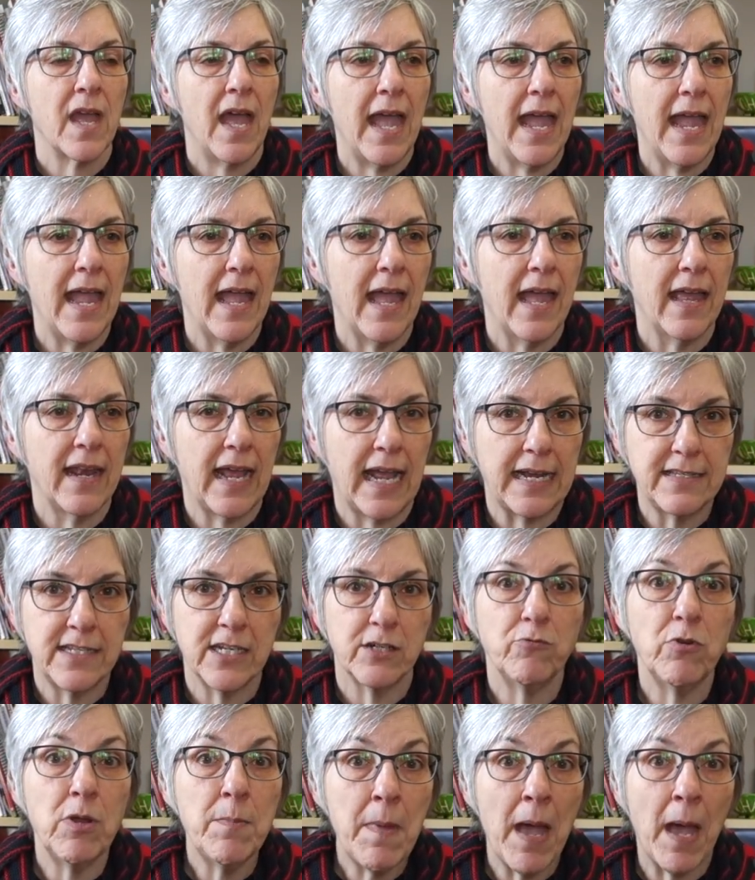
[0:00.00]
and I
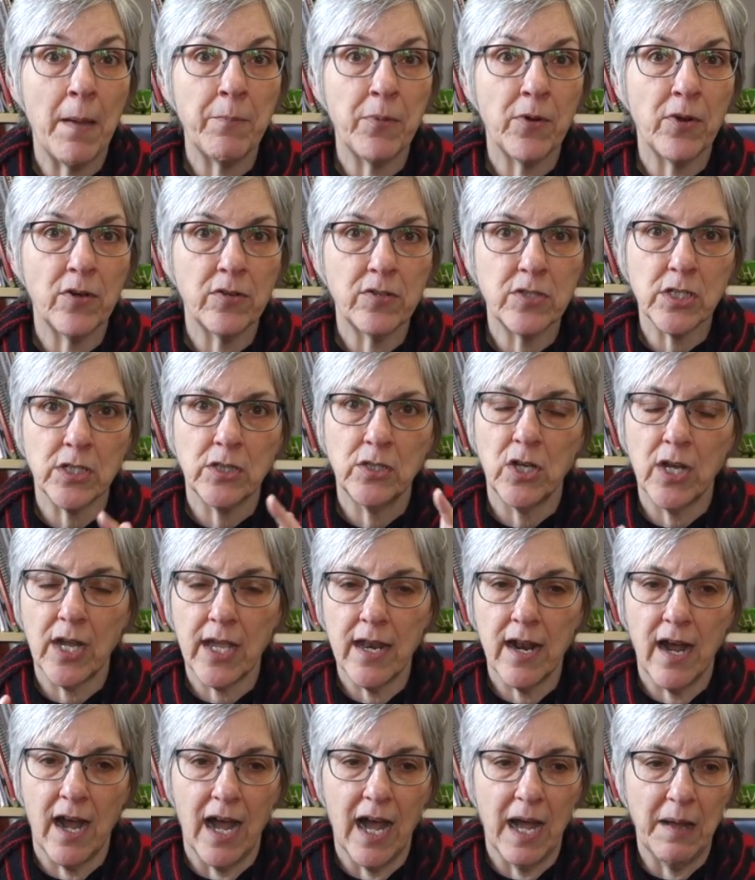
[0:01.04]
did remember to look
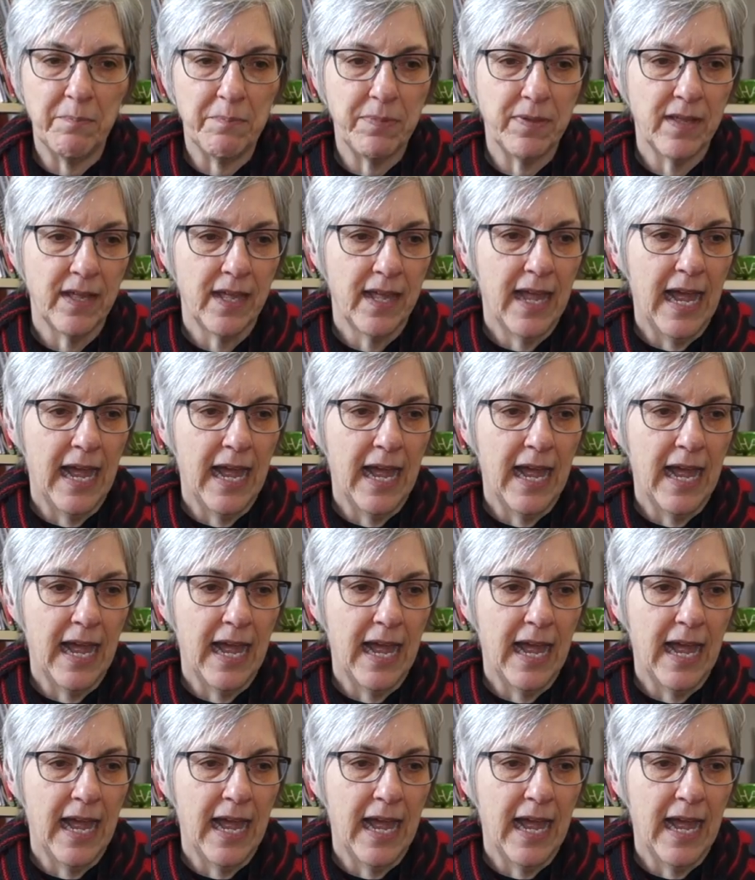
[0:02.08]
it up,